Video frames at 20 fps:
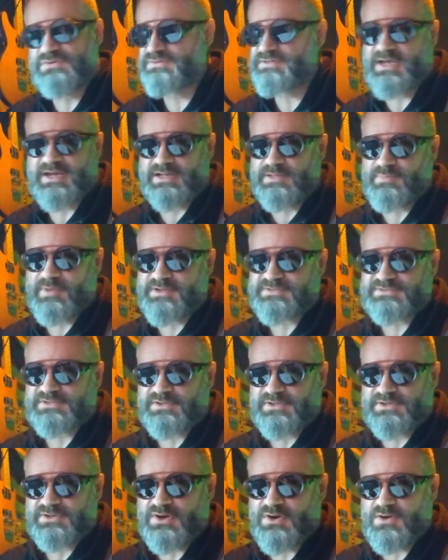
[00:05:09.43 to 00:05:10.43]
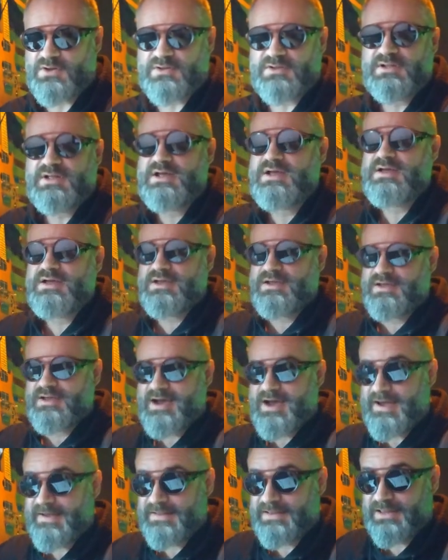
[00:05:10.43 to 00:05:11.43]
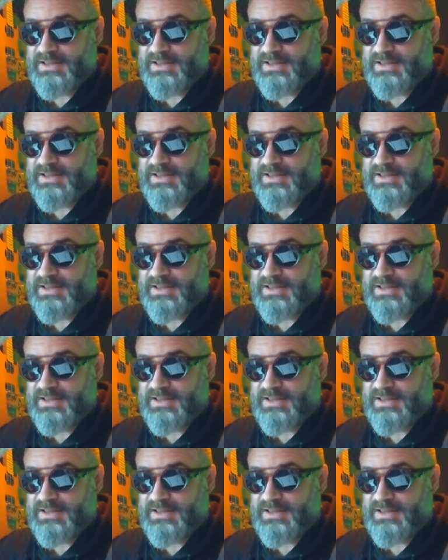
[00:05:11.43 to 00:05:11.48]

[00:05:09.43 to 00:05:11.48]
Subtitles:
to lose any muscle at all. I